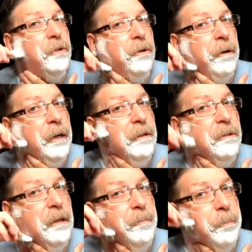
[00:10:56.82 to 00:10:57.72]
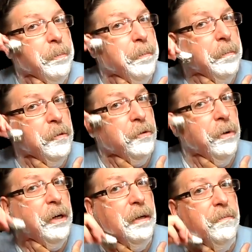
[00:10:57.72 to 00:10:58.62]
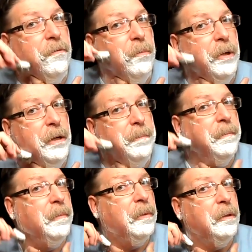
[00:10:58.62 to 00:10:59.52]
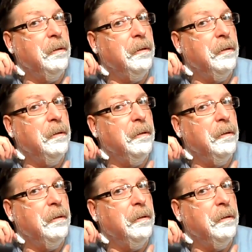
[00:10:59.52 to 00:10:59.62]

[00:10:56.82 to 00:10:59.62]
Across the grain is up, straight up for me.